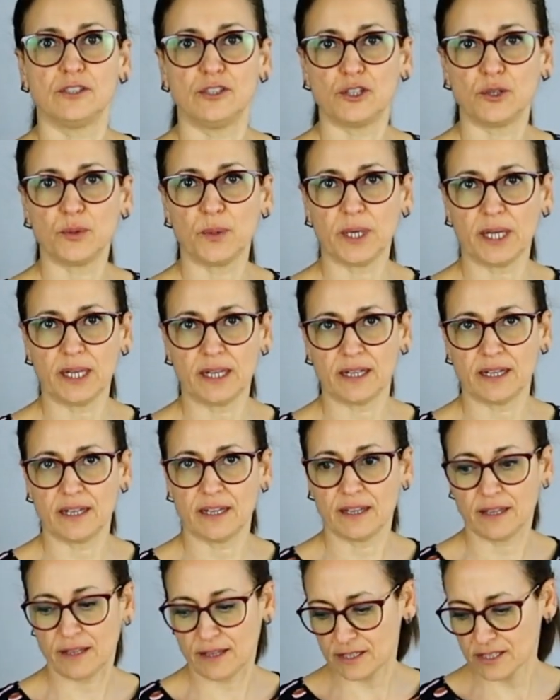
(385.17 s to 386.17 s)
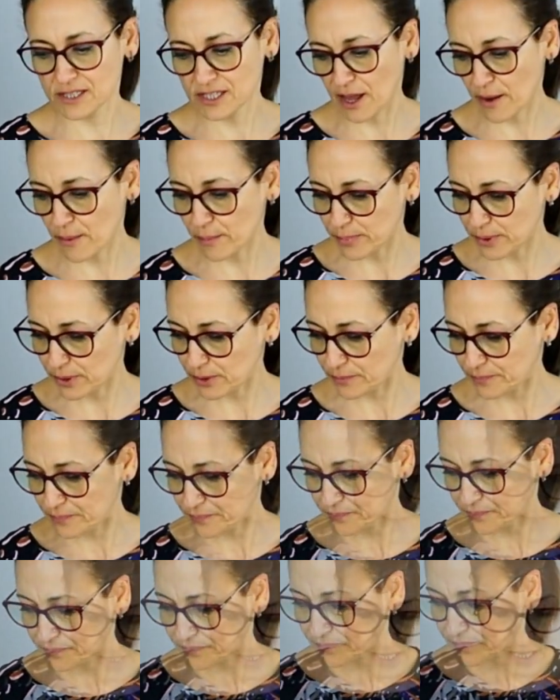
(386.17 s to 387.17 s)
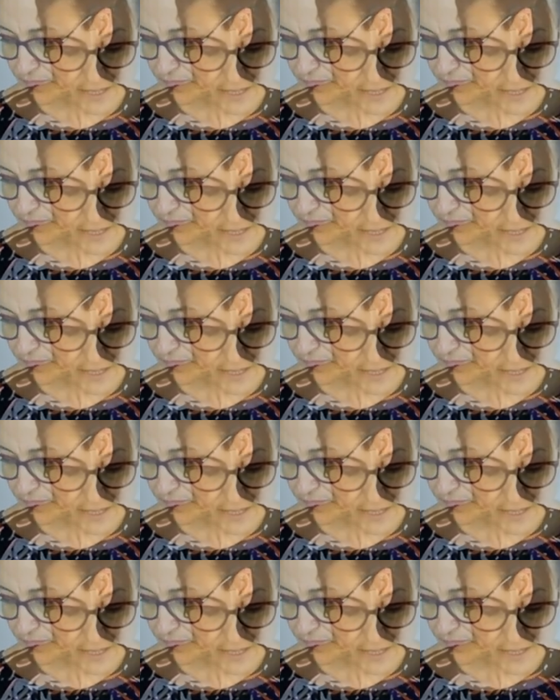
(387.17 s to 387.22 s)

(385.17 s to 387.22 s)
doing the sample.